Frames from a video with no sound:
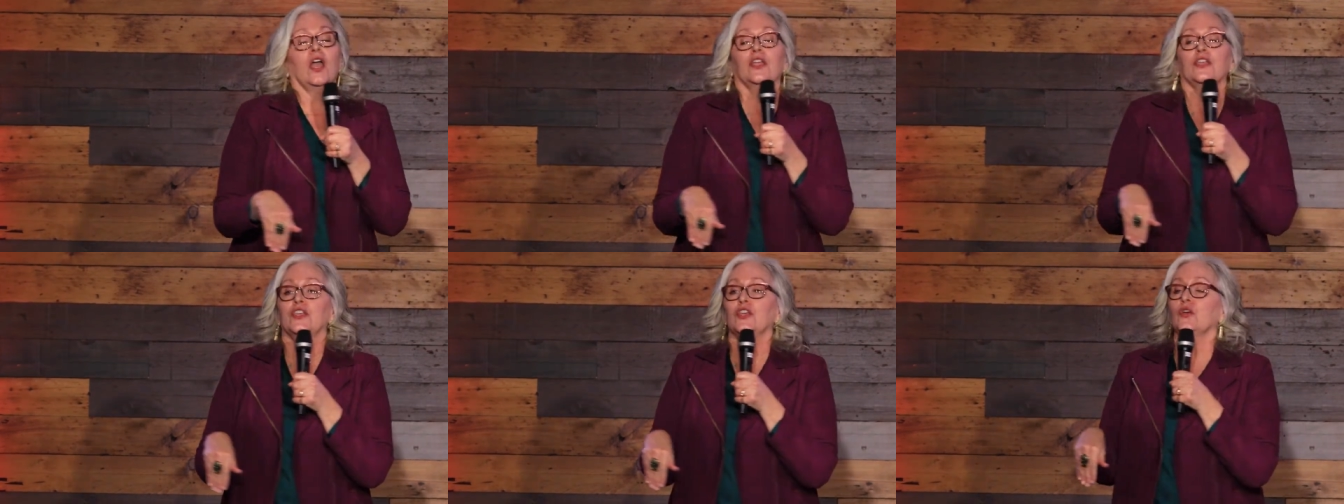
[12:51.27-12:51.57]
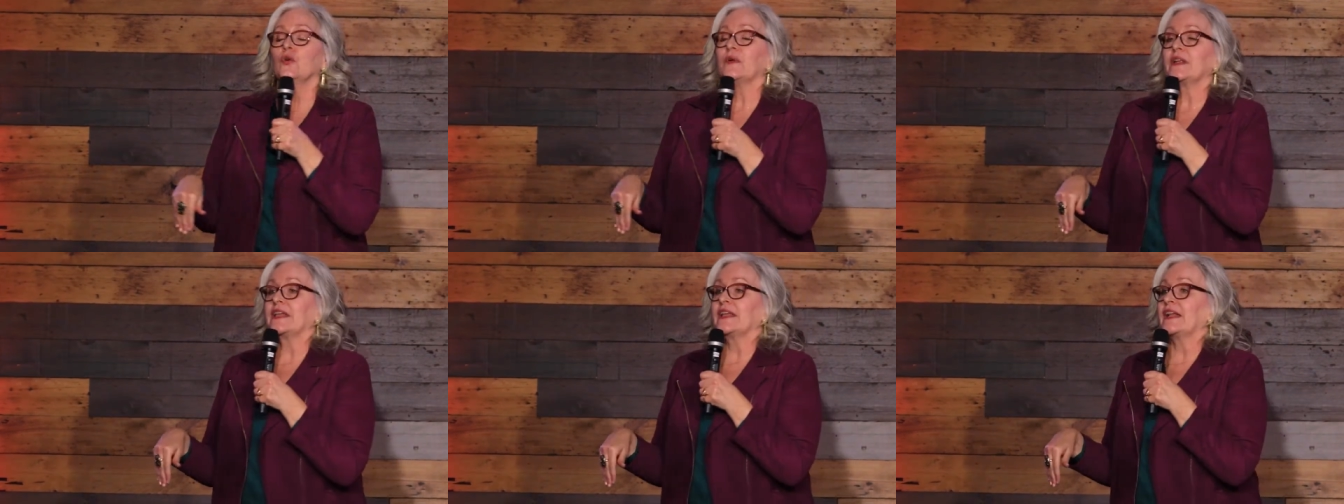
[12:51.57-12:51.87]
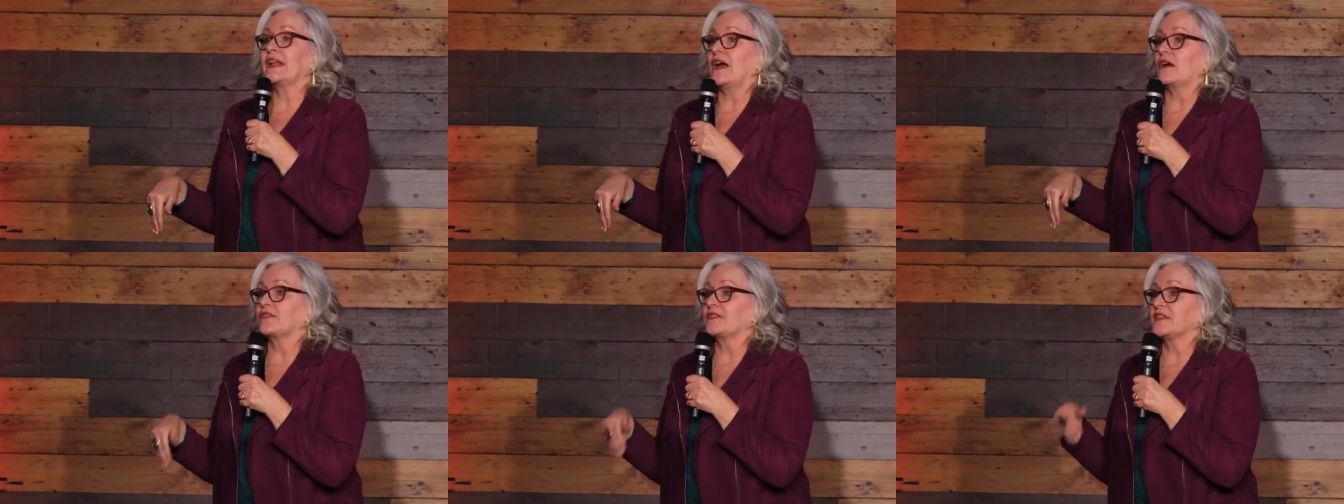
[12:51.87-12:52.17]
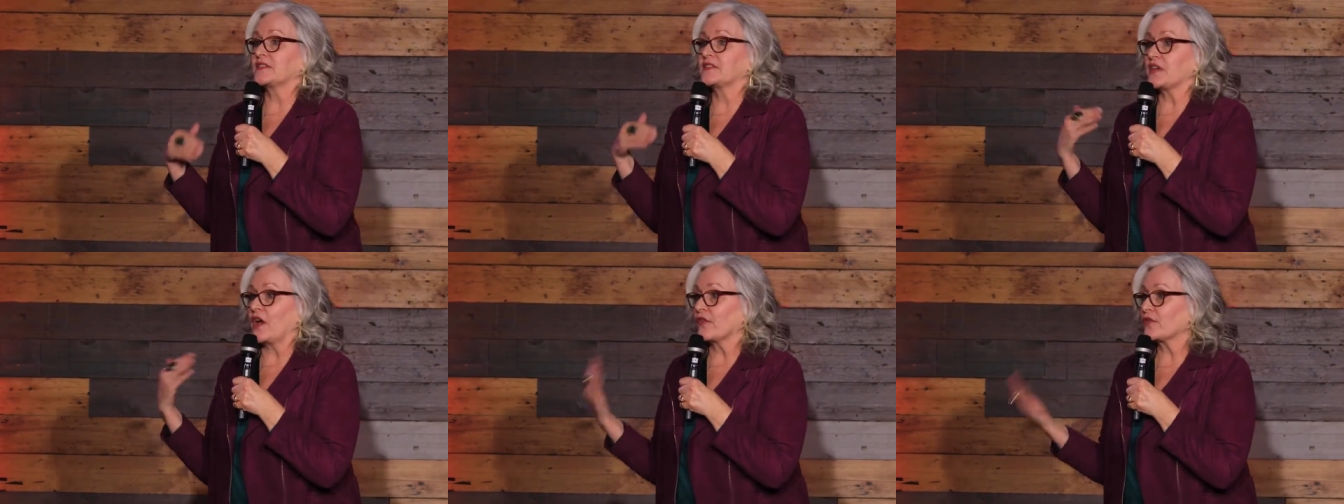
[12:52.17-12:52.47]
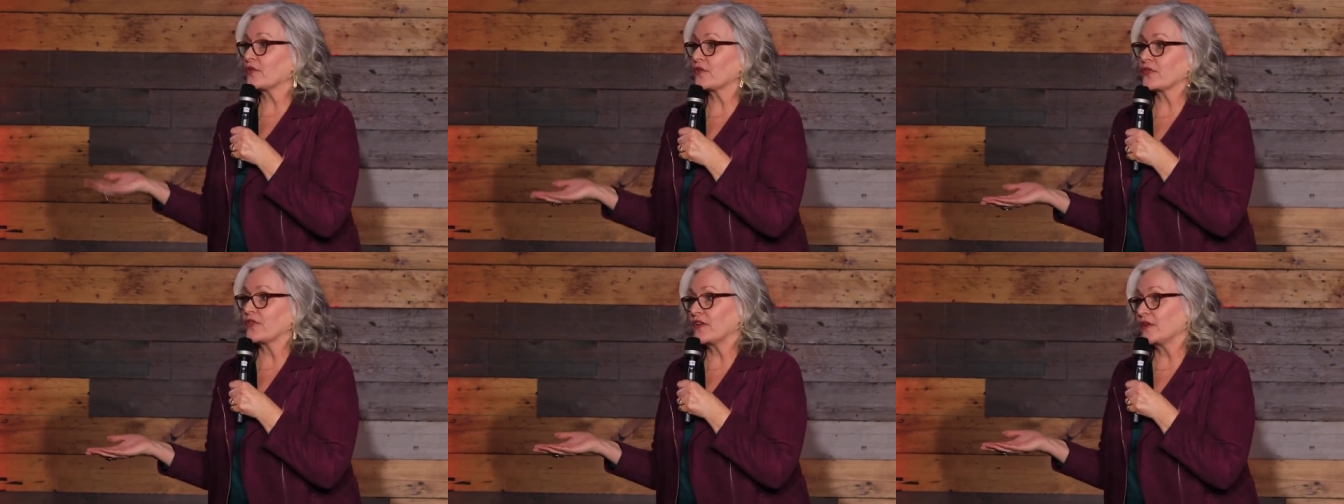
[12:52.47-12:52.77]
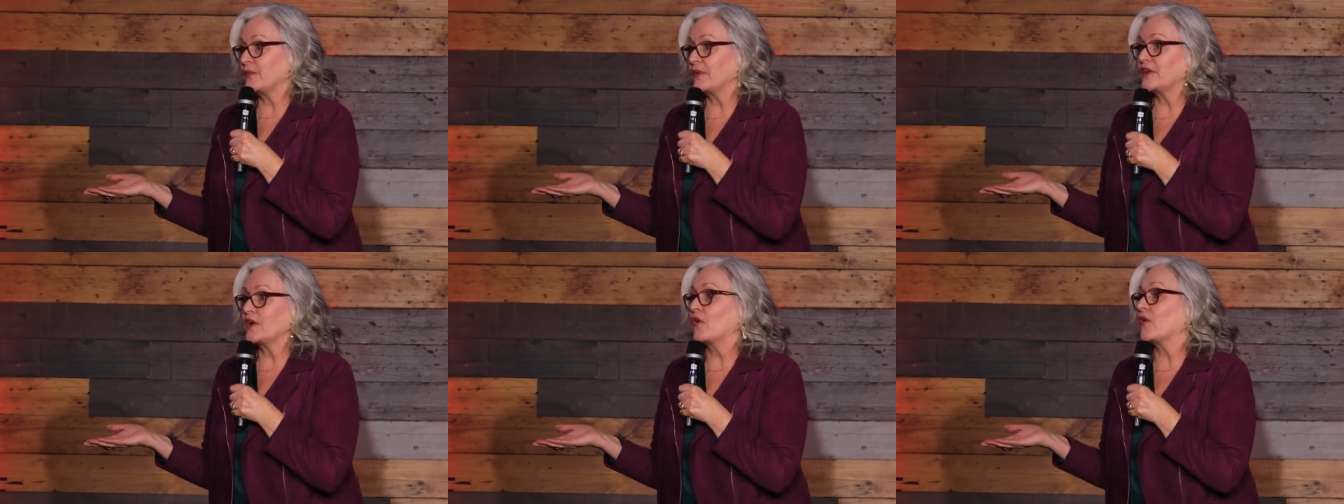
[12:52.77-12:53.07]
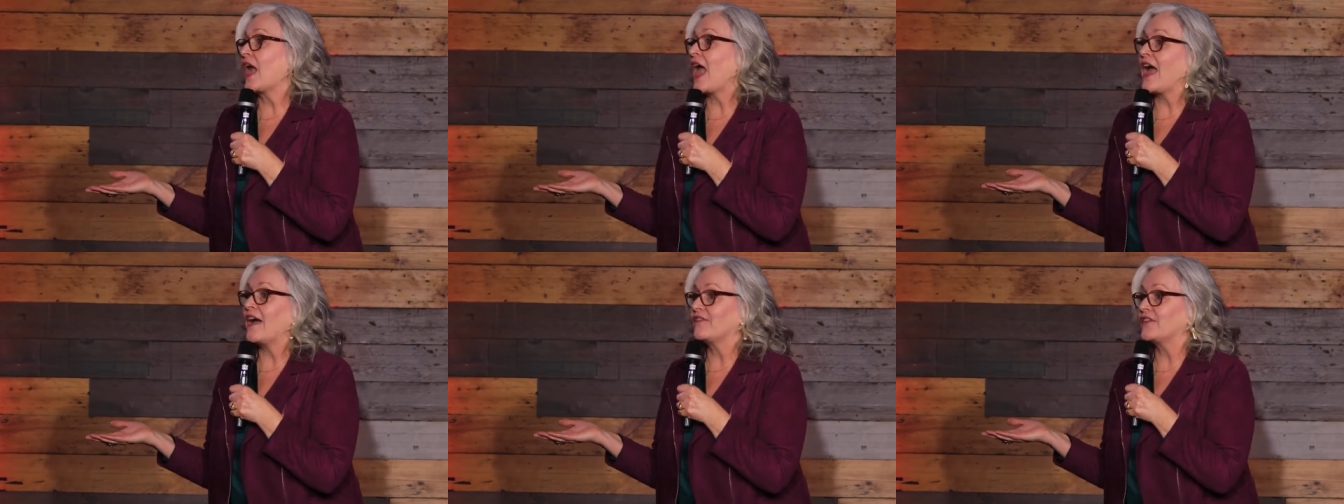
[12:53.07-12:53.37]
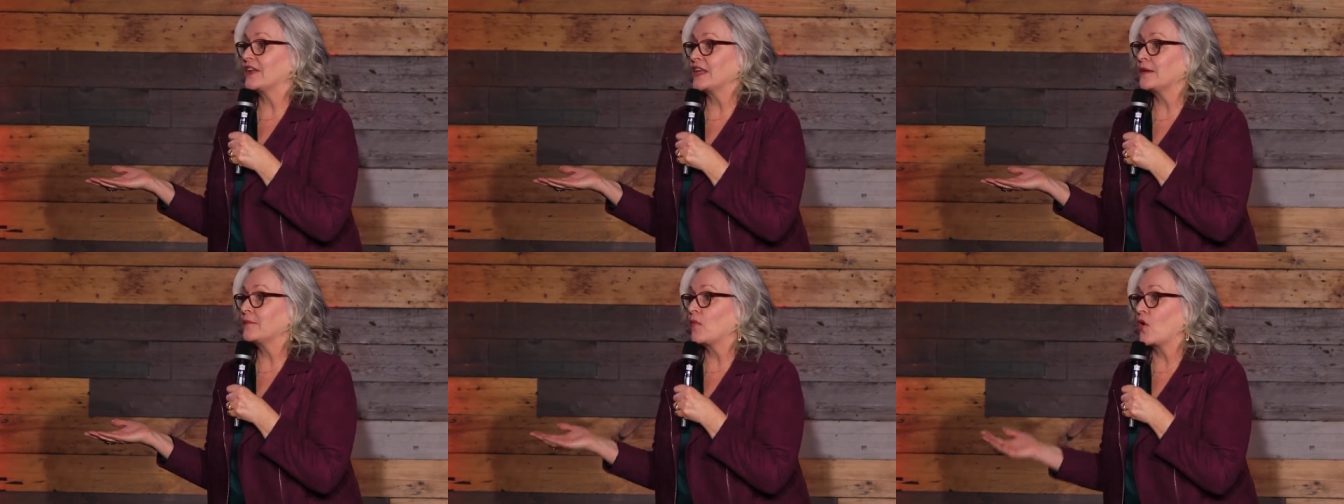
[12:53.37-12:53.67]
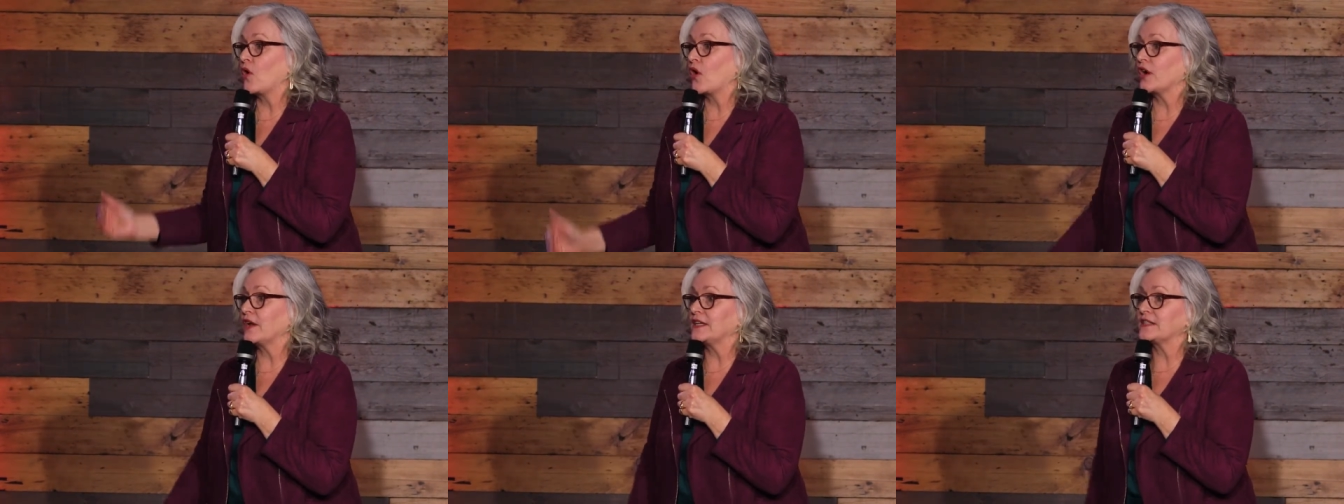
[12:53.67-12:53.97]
you would get out this other thing we don't have anymore.